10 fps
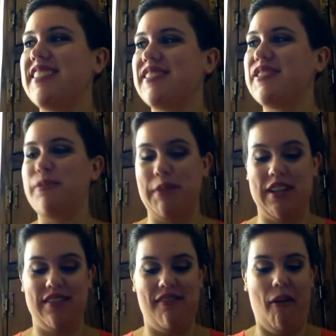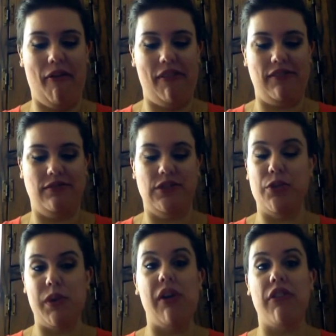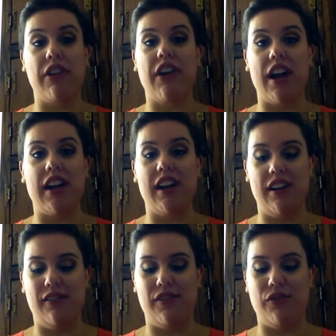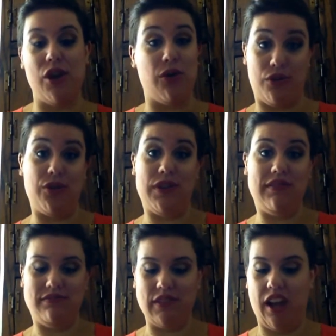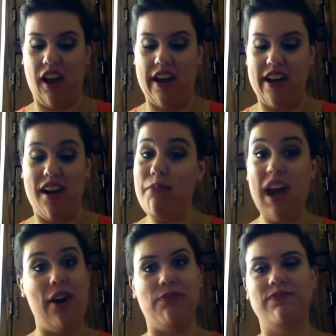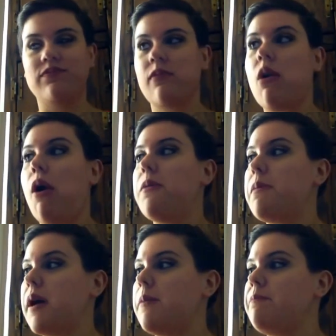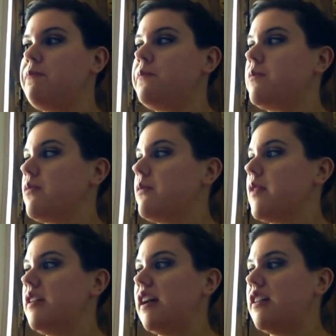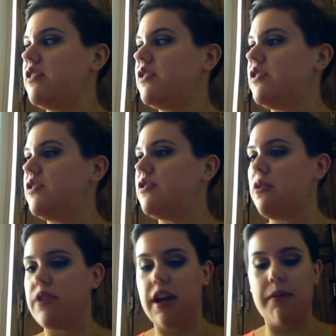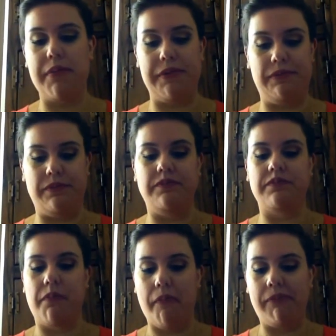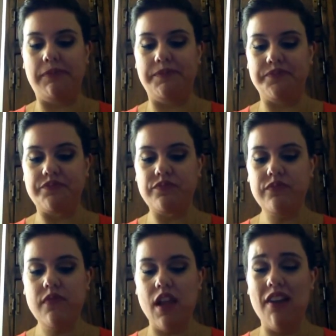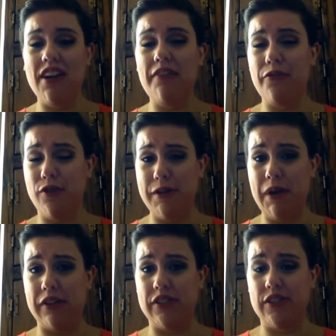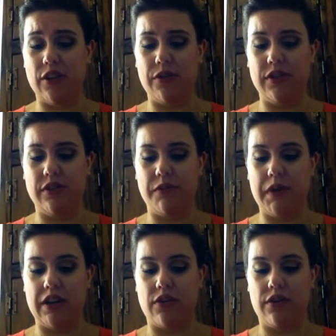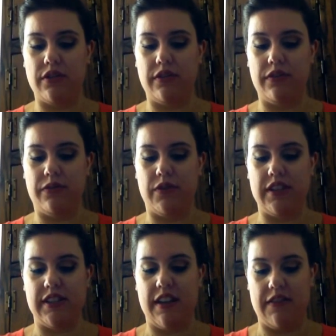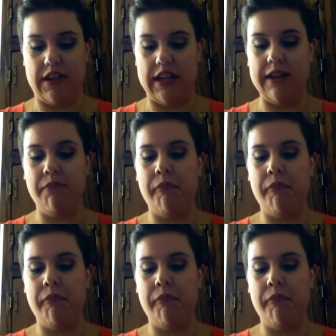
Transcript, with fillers: You'll be you will regret it if you don't do it, like I am now. But yeah, just to tone up and I've got 40 pounds to go until my goal of 170.